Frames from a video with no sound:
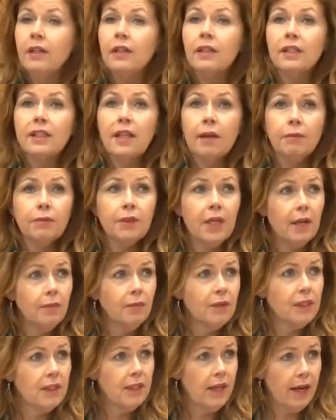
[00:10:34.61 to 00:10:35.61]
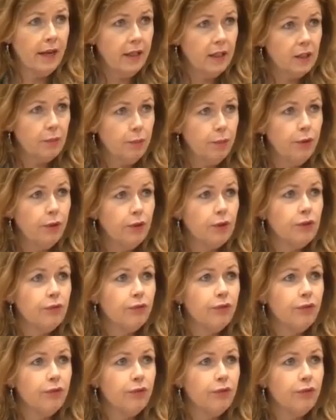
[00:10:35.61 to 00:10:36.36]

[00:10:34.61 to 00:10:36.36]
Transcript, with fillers: sometimes the experts